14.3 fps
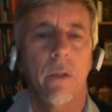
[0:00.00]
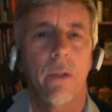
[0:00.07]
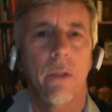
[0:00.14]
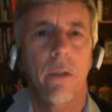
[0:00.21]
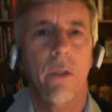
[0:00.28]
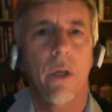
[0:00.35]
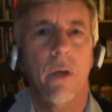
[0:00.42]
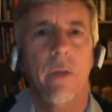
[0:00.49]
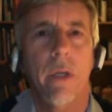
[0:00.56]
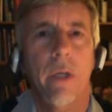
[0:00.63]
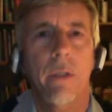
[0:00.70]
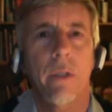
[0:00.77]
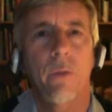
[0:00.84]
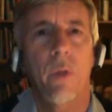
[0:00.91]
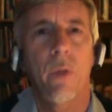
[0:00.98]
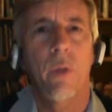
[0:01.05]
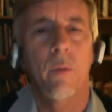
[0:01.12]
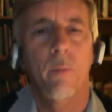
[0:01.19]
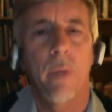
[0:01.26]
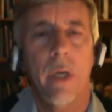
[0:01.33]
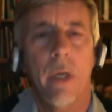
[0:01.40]
so that it will
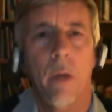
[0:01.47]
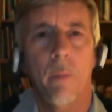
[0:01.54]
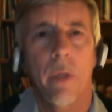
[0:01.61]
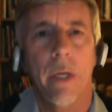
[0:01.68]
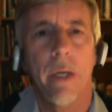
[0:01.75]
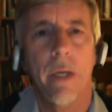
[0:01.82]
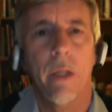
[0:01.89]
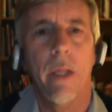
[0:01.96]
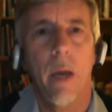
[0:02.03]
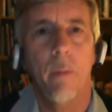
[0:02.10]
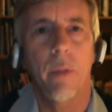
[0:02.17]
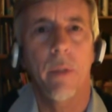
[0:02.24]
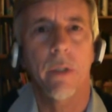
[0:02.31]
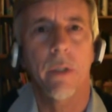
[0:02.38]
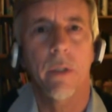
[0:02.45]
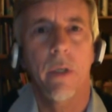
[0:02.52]
become a real habit